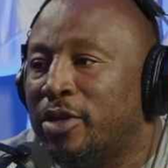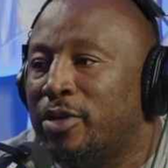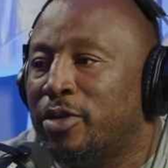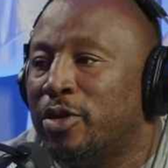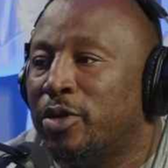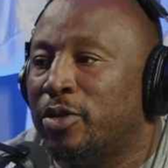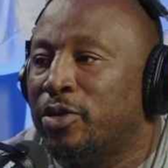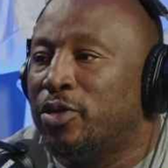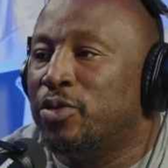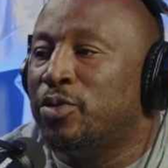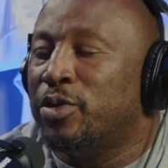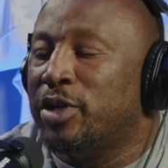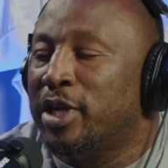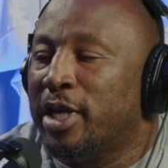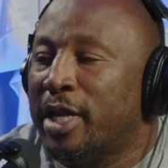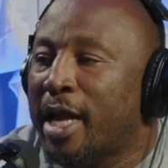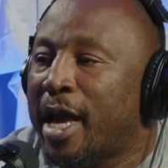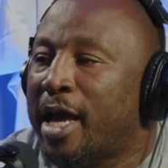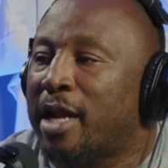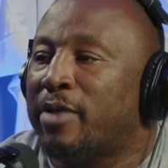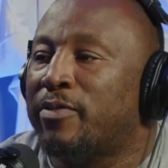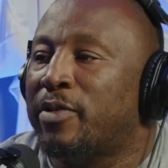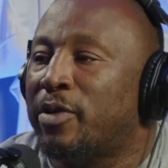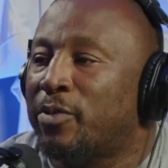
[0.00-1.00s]
You get
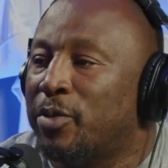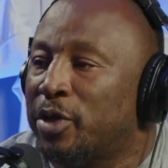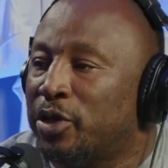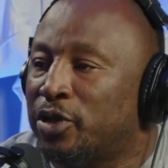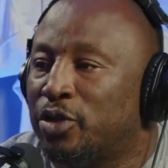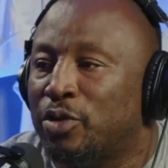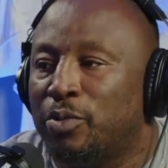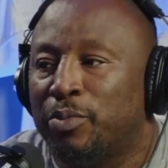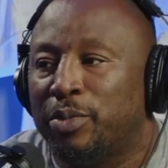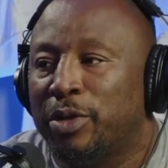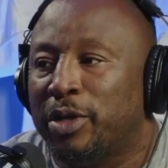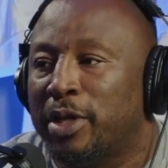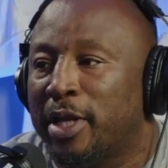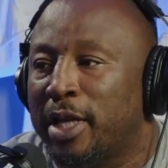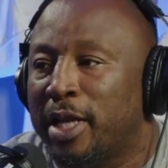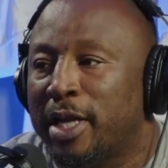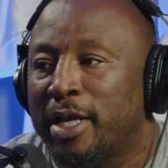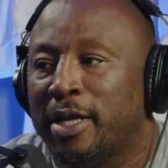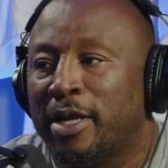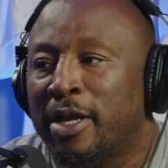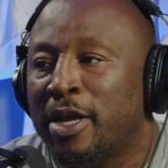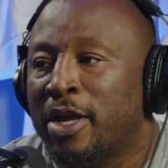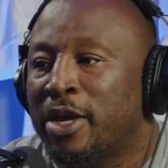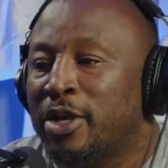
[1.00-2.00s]
out of it what you put
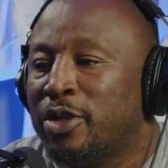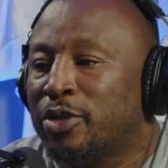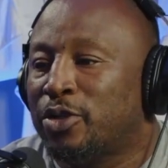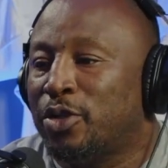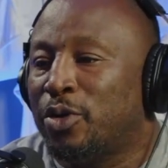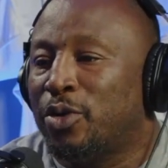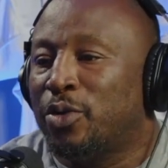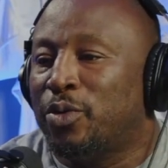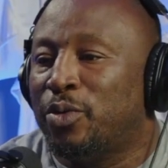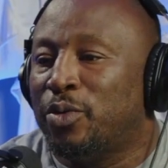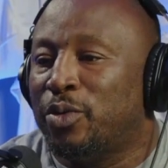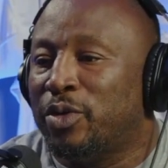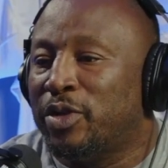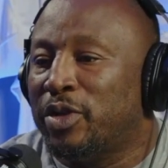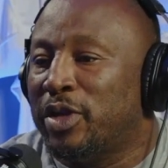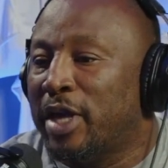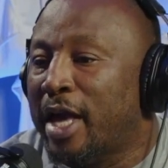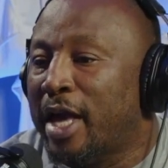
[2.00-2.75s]
in. So